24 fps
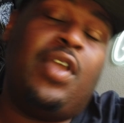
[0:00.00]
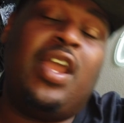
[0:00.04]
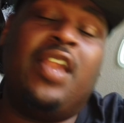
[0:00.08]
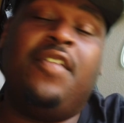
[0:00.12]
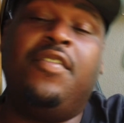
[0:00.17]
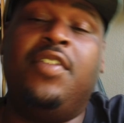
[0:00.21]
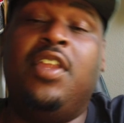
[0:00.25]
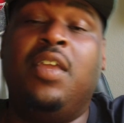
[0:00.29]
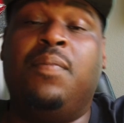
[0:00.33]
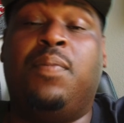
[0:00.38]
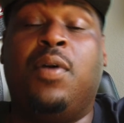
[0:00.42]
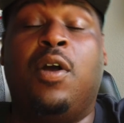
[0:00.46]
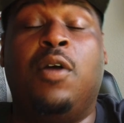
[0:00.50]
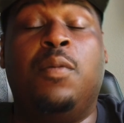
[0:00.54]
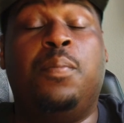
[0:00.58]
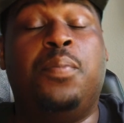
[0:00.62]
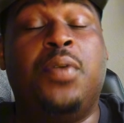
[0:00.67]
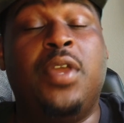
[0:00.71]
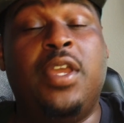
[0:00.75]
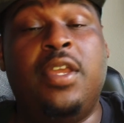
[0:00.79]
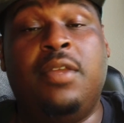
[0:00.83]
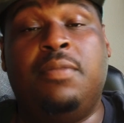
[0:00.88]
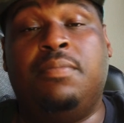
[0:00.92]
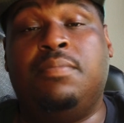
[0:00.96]
Creative Depot,
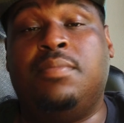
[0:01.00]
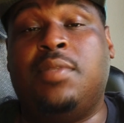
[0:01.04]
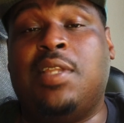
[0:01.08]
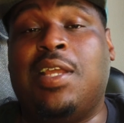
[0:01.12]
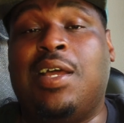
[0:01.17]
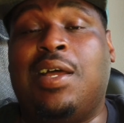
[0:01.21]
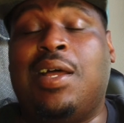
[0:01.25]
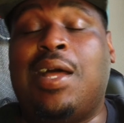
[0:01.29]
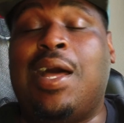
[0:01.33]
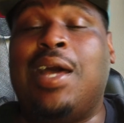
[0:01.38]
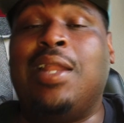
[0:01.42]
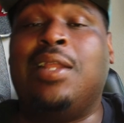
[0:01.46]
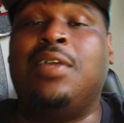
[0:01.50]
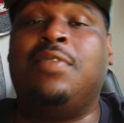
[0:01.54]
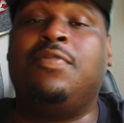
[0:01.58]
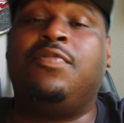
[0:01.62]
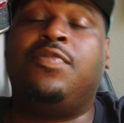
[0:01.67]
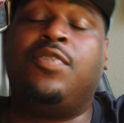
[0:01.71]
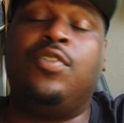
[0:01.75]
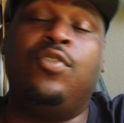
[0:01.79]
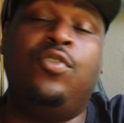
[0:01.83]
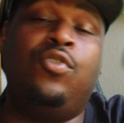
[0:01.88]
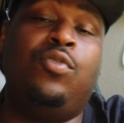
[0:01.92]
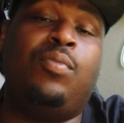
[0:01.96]
Pete. Now, I done
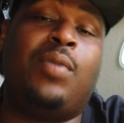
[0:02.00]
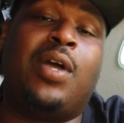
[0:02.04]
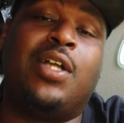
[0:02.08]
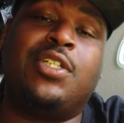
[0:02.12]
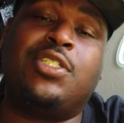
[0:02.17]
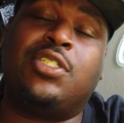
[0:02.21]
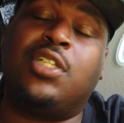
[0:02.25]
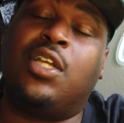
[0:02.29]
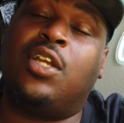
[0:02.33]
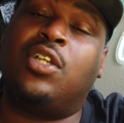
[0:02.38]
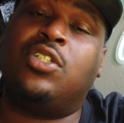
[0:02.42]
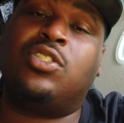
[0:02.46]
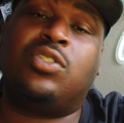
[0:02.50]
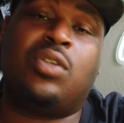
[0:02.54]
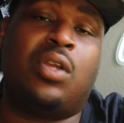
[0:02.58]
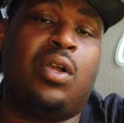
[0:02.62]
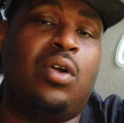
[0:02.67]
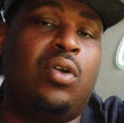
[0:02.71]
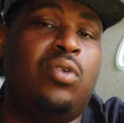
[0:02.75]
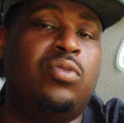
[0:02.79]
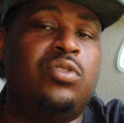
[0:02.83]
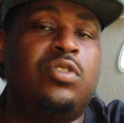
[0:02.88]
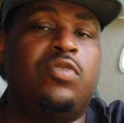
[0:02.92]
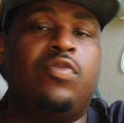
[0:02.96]
flew my share of
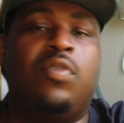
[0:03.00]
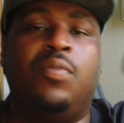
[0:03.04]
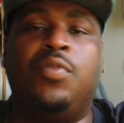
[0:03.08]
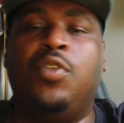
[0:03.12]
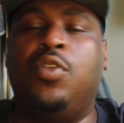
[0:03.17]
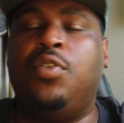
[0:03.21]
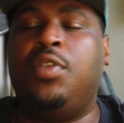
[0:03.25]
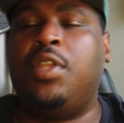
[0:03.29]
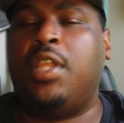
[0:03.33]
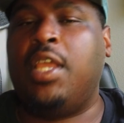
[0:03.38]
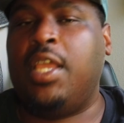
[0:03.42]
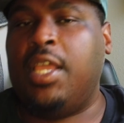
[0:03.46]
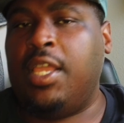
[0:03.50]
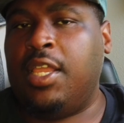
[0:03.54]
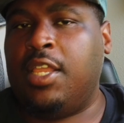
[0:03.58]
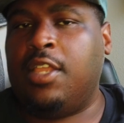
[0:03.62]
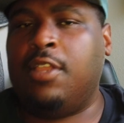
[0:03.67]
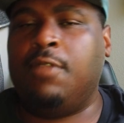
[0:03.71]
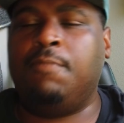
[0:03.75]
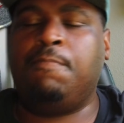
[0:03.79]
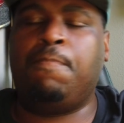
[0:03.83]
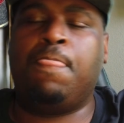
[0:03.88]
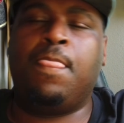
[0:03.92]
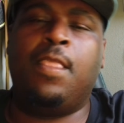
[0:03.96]
drones from Unique.